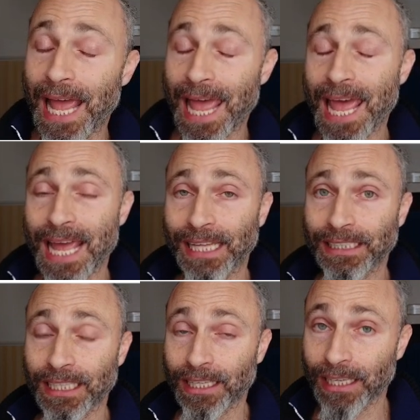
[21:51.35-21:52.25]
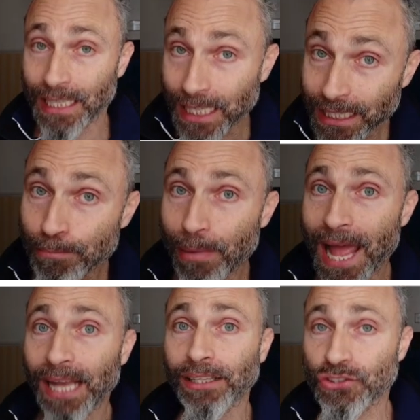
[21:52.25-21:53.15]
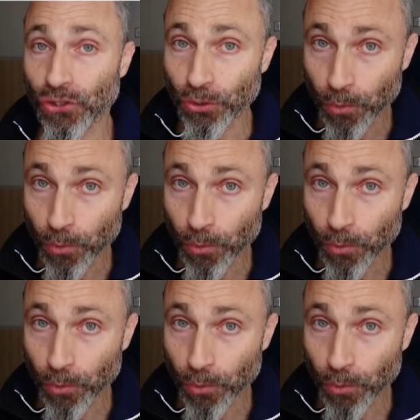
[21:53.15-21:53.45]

and uh, hit the bell so you